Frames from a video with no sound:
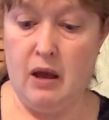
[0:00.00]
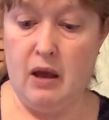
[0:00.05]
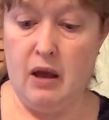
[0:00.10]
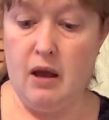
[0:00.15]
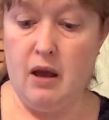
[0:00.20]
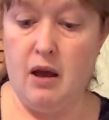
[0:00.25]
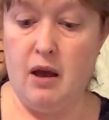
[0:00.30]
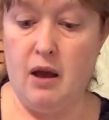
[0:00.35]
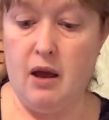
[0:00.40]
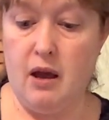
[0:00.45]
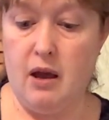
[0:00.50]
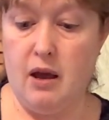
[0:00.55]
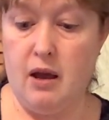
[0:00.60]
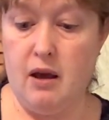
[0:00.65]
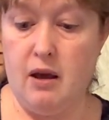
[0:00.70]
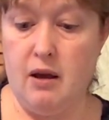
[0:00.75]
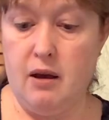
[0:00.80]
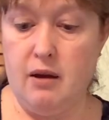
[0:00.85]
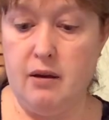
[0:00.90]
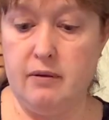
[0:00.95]

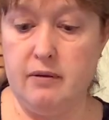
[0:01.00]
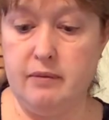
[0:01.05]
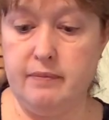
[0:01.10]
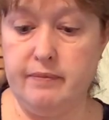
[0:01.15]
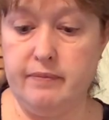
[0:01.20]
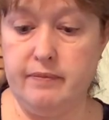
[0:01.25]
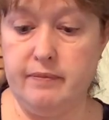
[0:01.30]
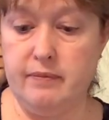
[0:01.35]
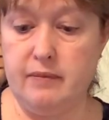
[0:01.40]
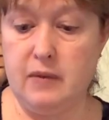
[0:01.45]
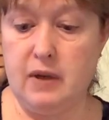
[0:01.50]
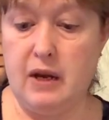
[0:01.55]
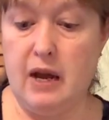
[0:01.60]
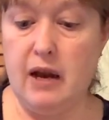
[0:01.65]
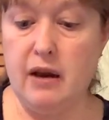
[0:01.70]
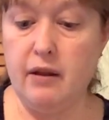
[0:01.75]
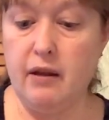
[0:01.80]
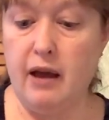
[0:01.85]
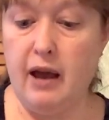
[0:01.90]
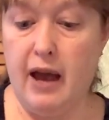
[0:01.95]
I
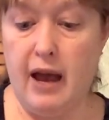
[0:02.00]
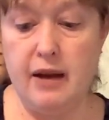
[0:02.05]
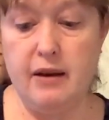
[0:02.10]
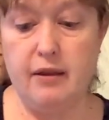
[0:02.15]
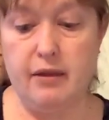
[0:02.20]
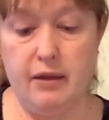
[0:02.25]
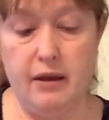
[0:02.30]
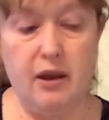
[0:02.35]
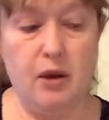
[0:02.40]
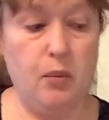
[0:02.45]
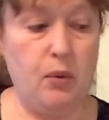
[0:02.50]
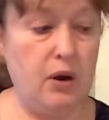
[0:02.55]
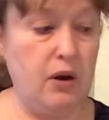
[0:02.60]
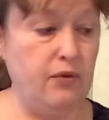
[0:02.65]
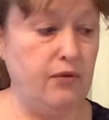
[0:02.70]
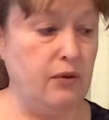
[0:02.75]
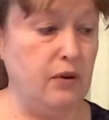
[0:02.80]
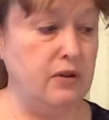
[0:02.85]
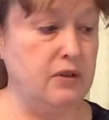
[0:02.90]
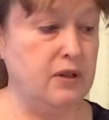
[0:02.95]
had to think about
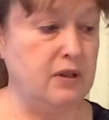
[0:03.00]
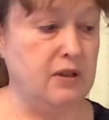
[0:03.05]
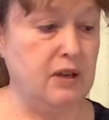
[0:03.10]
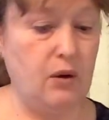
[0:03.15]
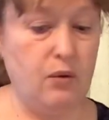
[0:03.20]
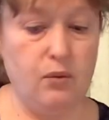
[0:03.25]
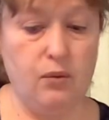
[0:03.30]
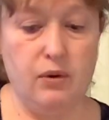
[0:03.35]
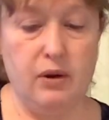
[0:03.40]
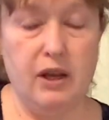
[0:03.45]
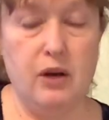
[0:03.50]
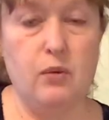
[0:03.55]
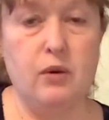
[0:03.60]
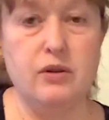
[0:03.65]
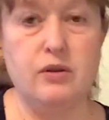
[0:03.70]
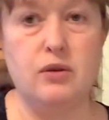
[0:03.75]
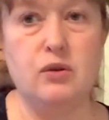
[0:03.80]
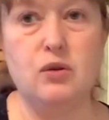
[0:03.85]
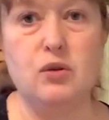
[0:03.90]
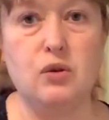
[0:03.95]
it first, because I really
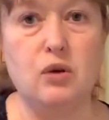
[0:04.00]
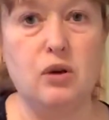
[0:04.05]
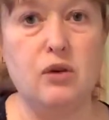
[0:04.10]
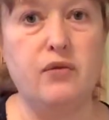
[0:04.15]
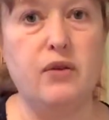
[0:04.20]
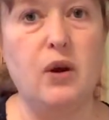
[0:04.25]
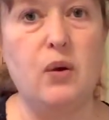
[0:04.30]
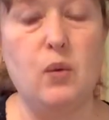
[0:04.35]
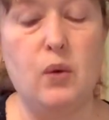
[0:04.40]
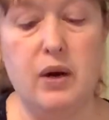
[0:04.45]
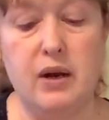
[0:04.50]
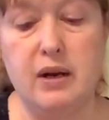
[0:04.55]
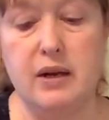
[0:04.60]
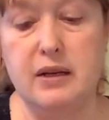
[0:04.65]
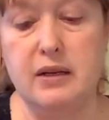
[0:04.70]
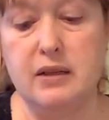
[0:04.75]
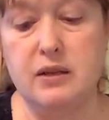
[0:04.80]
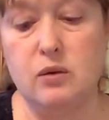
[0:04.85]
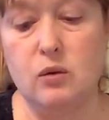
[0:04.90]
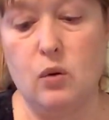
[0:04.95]
wasn't sure if I
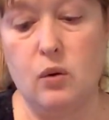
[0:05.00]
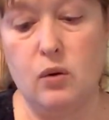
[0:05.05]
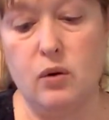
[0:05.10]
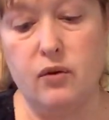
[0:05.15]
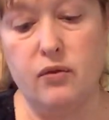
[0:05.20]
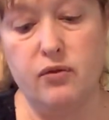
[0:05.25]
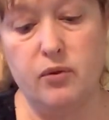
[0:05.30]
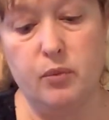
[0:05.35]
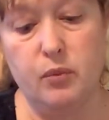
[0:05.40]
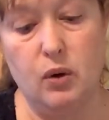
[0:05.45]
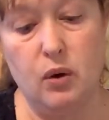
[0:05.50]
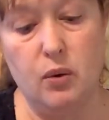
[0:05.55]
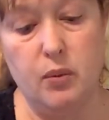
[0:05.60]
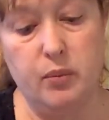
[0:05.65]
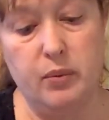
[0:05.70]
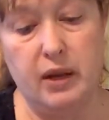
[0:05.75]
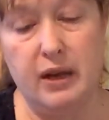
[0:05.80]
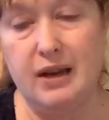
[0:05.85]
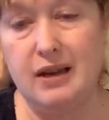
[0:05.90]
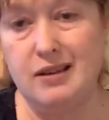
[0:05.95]
wanted to order from Europe.
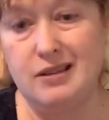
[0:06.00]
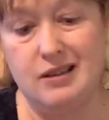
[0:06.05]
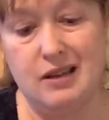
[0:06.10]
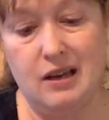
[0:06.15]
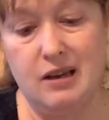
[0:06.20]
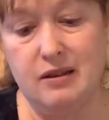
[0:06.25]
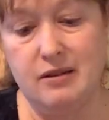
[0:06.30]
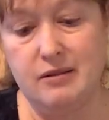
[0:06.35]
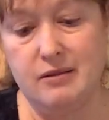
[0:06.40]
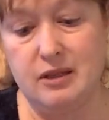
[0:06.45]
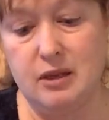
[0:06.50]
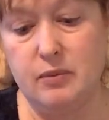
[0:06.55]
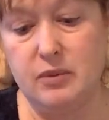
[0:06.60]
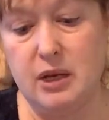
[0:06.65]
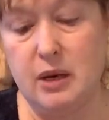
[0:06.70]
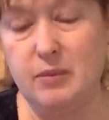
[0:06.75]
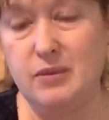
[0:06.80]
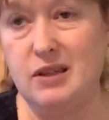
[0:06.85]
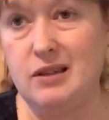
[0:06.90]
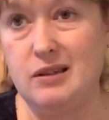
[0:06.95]
Like I said,
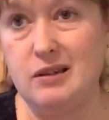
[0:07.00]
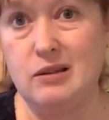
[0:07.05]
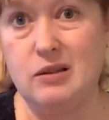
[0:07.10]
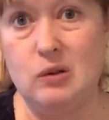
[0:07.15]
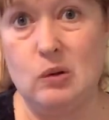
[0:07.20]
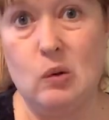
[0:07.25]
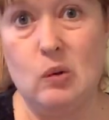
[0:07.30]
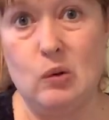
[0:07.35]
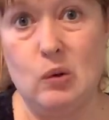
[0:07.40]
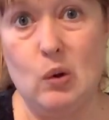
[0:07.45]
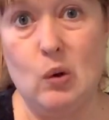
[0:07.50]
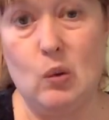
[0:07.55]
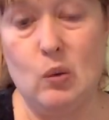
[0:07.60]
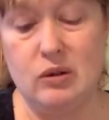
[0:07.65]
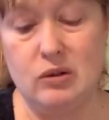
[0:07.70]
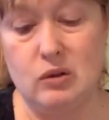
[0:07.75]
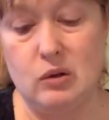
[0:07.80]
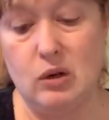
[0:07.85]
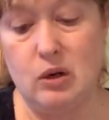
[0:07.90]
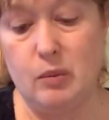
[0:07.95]
sometimes you just don't know
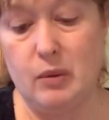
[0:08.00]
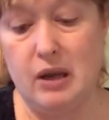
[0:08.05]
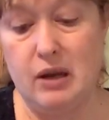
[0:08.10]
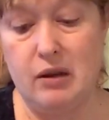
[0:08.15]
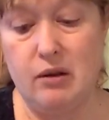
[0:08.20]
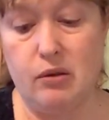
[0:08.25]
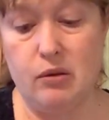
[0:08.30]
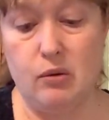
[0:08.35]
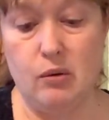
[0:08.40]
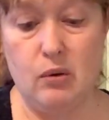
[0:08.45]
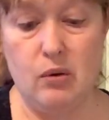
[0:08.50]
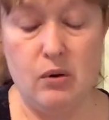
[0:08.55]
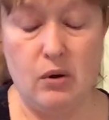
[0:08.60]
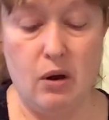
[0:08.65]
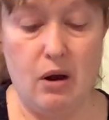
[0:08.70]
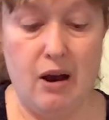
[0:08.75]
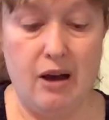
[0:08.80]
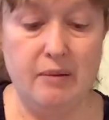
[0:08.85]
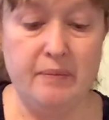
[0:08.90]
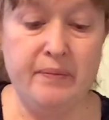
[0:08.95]
what's going to make it through or
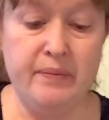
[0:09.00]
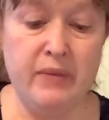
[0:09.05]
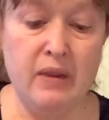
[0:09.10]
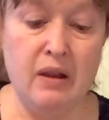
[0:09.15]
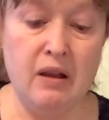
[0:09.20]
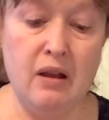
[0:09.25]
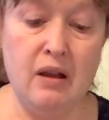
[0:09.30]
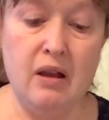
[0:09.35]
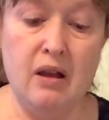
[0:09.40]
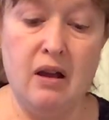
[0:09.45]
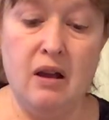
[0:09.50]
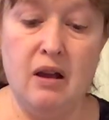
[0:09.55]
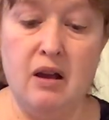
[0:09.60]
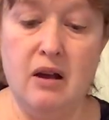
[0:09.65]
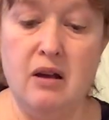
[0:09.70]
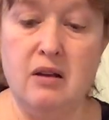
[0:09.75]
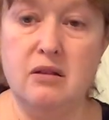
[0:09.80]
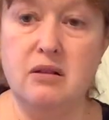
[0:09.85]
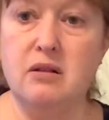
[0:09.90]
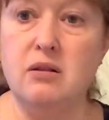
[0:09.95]
not.
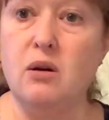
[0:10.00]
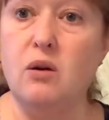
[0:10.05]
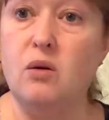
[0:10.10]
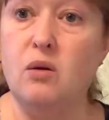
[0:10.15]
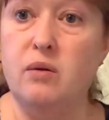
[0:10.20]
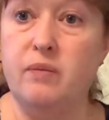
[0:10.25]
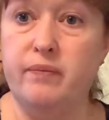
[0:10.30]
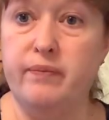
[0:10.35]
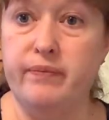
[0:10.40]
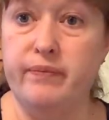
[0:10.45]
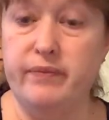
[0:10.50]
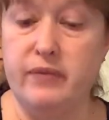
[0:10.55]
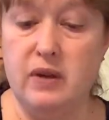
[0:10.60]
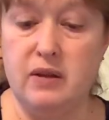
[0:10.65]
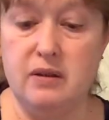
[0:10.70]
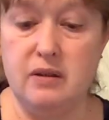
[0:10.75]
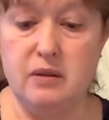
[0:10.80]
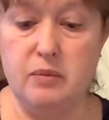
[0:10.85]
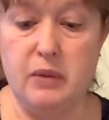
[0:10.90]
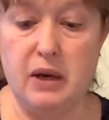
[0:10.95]
So
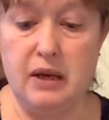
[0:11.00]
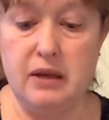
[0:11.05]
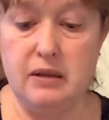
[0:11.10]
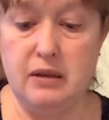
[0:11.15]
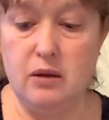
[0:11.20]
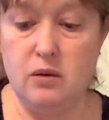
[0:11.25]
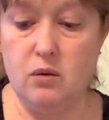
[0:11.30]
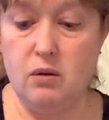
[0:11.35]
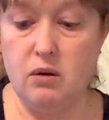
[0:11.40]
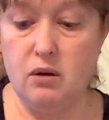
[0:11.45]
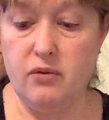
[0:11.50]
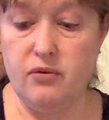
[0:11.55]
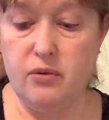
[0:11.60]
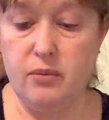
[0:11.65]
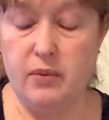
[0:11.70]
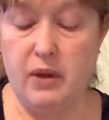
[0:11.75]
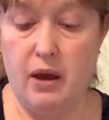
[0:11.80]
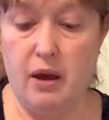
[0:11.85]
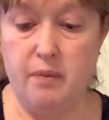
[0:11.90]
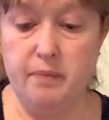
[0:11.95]
this is my seed order from
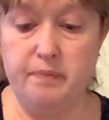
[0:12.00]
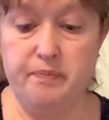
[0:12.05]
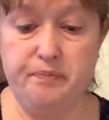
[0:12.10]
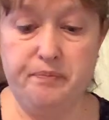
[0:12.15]
them.